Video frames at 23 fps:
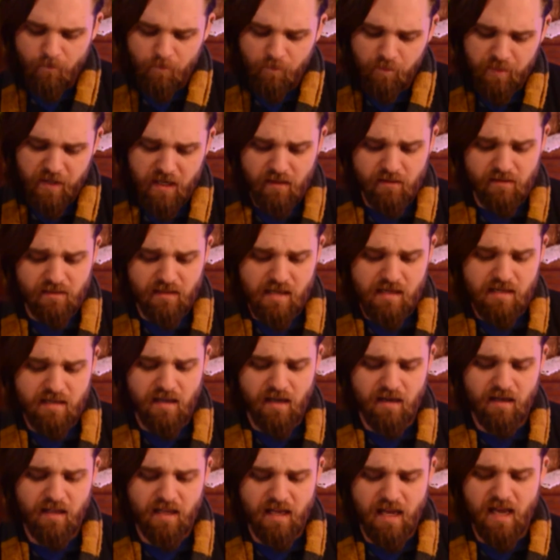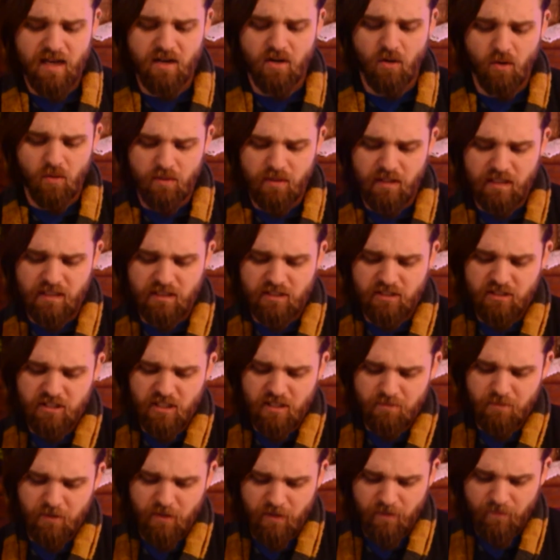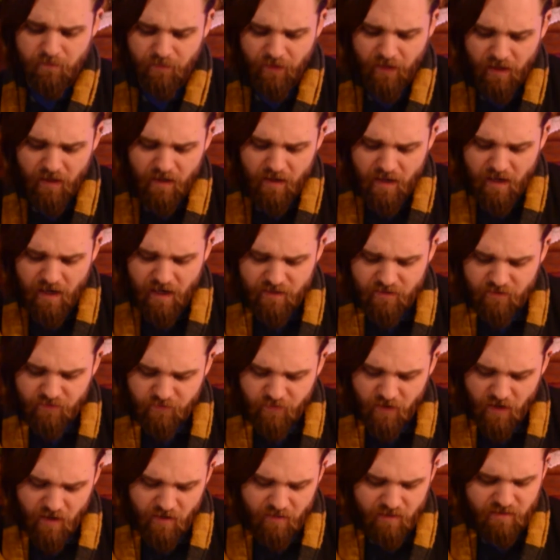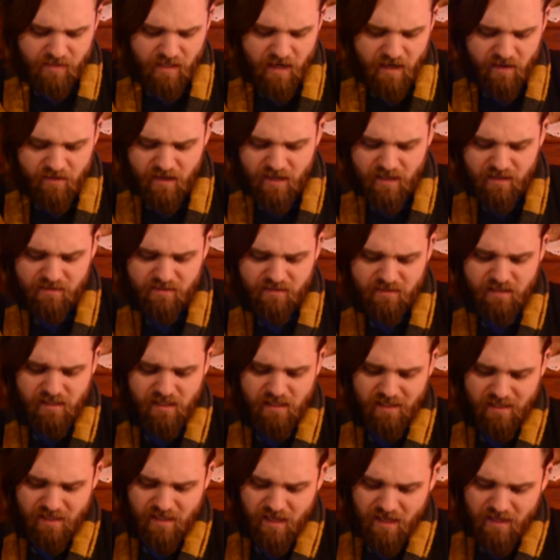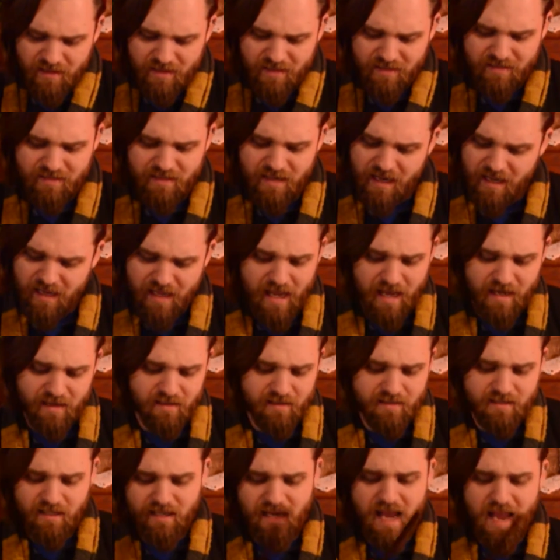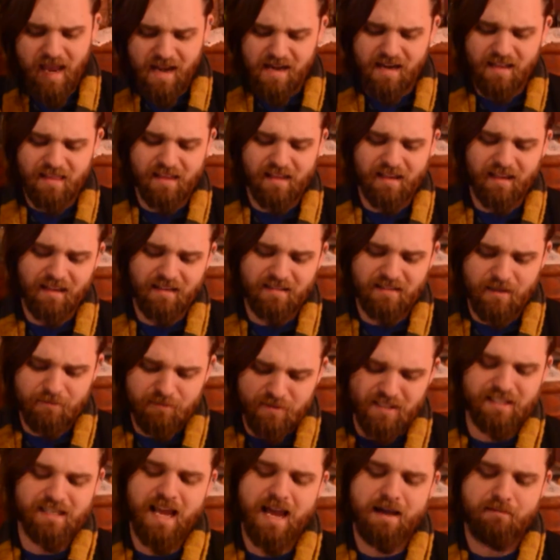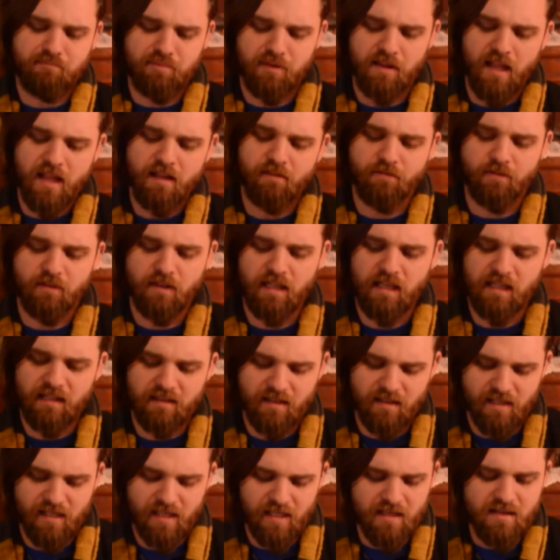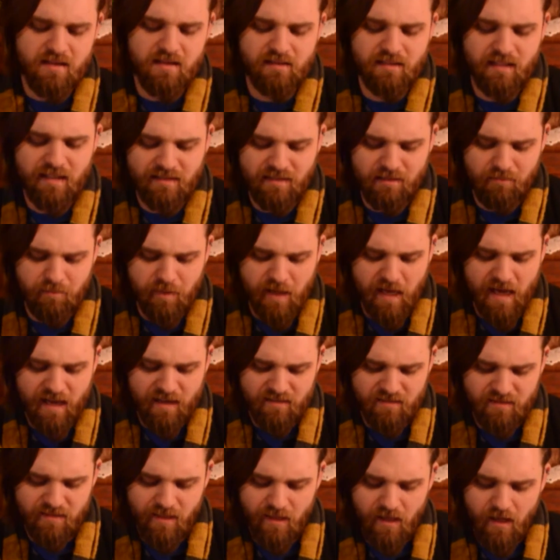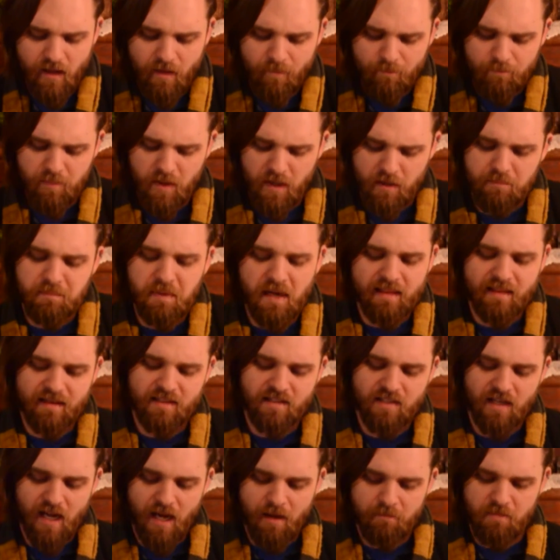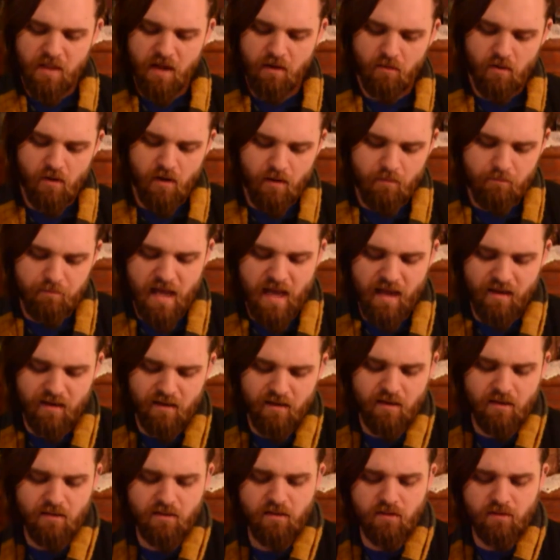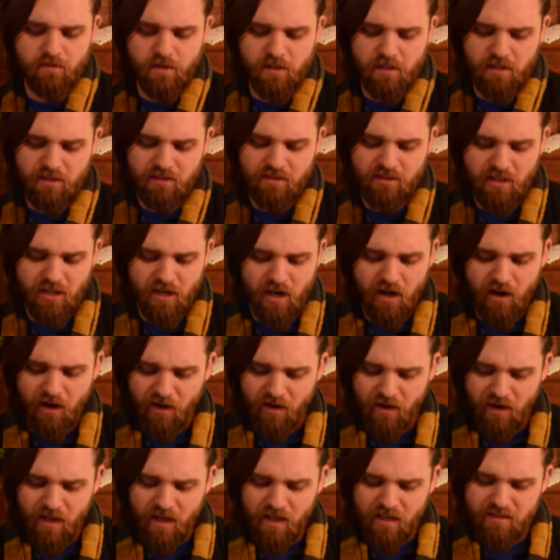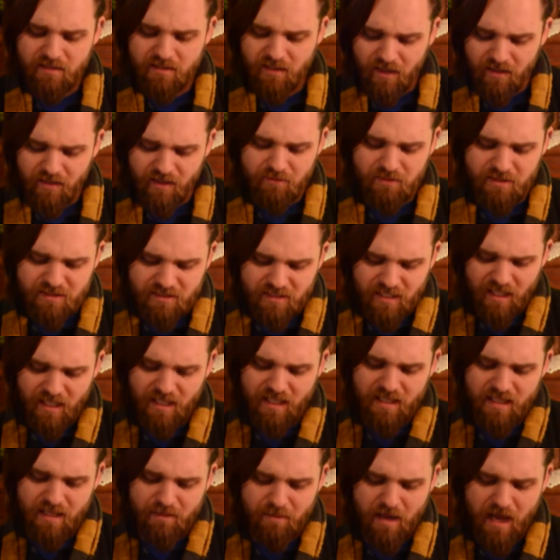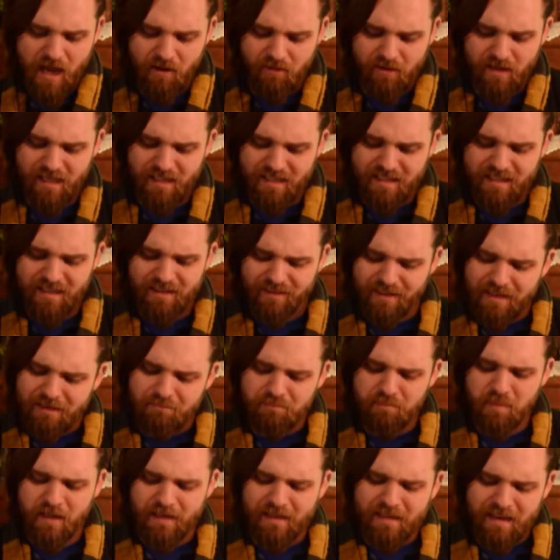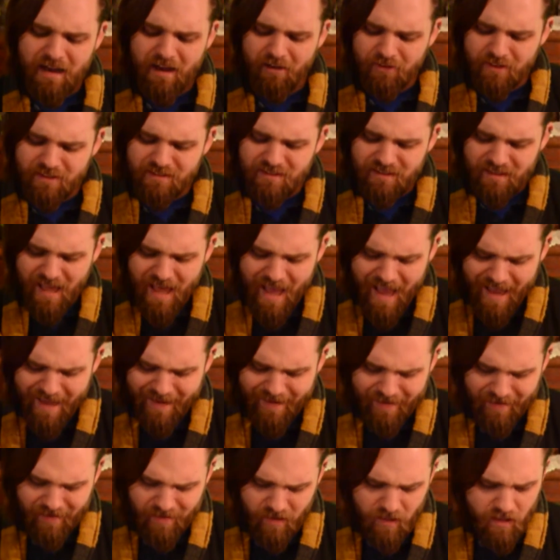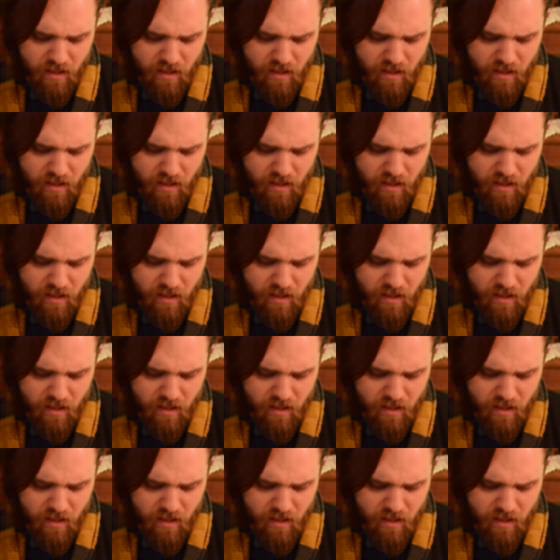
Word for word: Piers and Dudley had only gibber. As far as Harry had seen, the snake hadn't done anything except snap playfully at their heels as it passed. But by the time they were all back in Uncle Vernon's car, Dudley was telling them how it had nearly bitten off his leg,